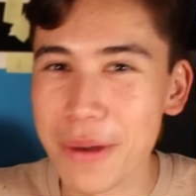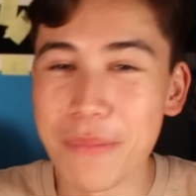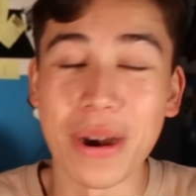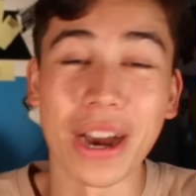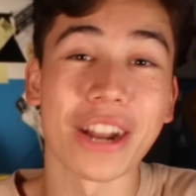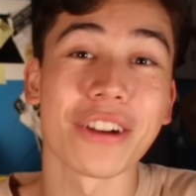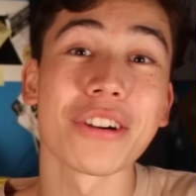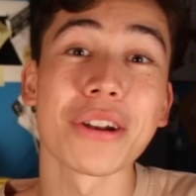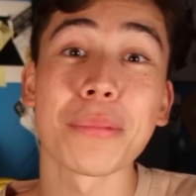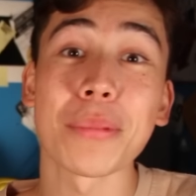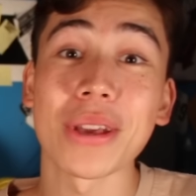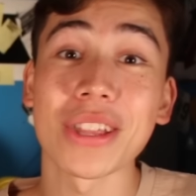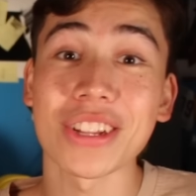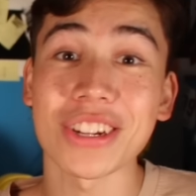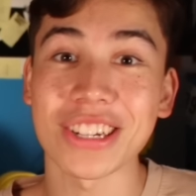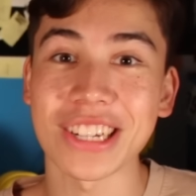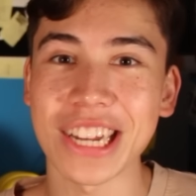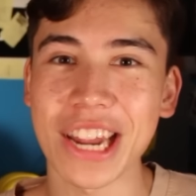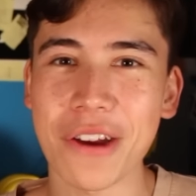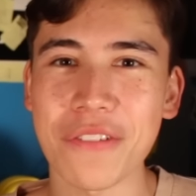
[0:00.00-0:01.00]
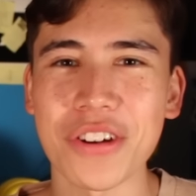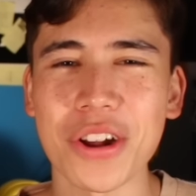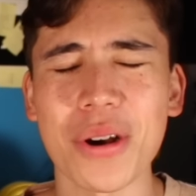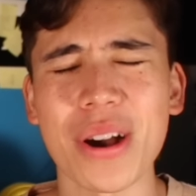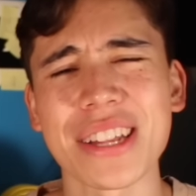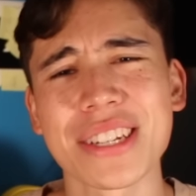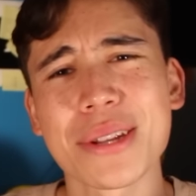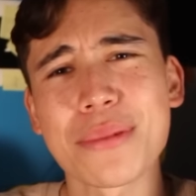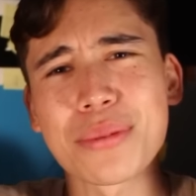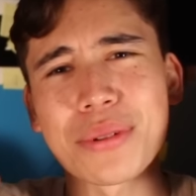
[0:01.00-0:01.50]
It might already be there. You never
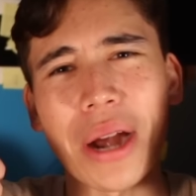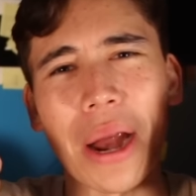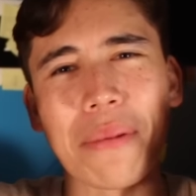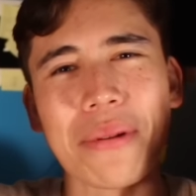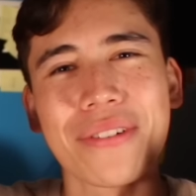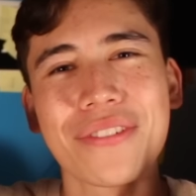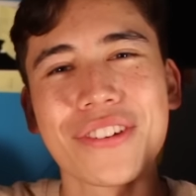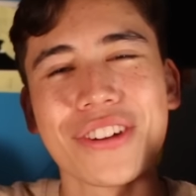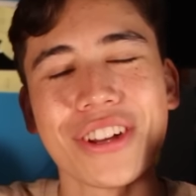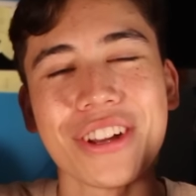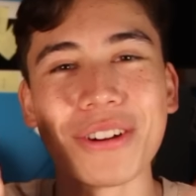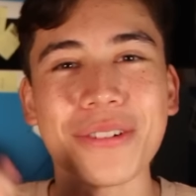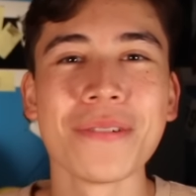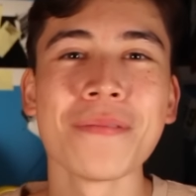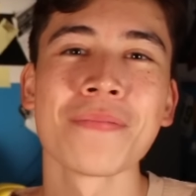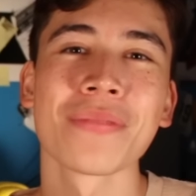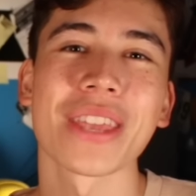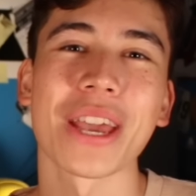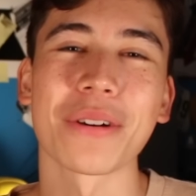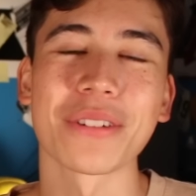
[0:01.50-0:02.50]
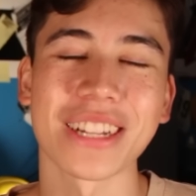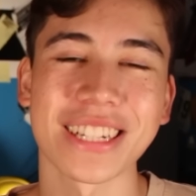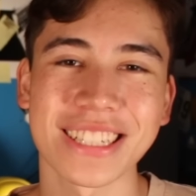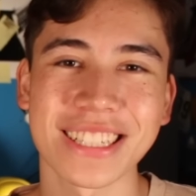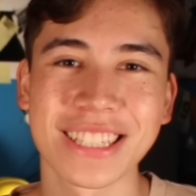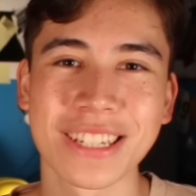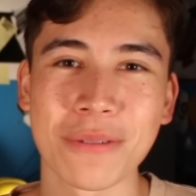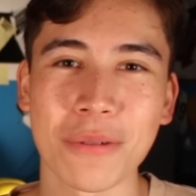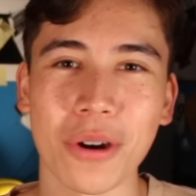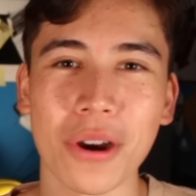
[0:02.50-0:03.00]
know. And subscribe if you're new and would like
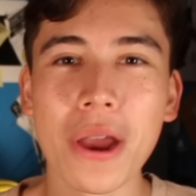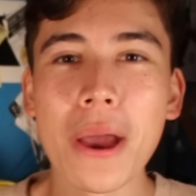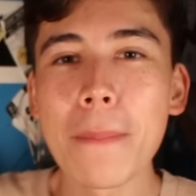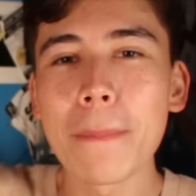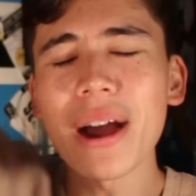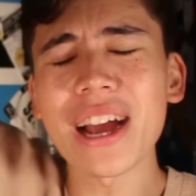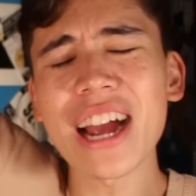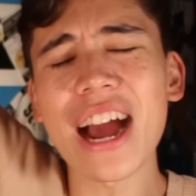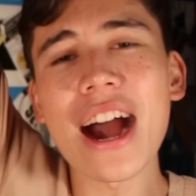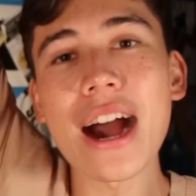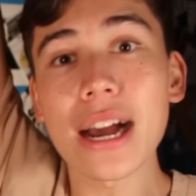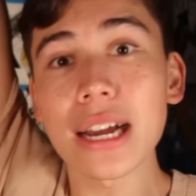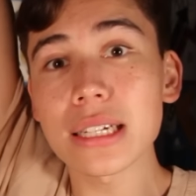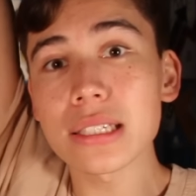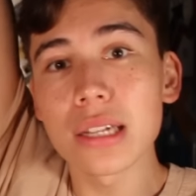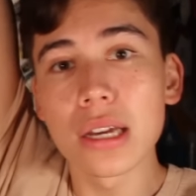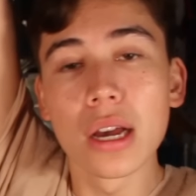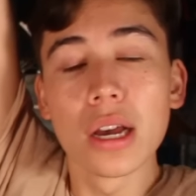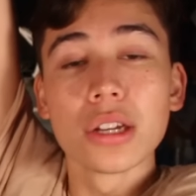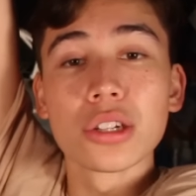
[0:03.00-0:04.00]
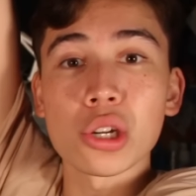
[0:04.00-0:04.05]
to see more. Bye, guys.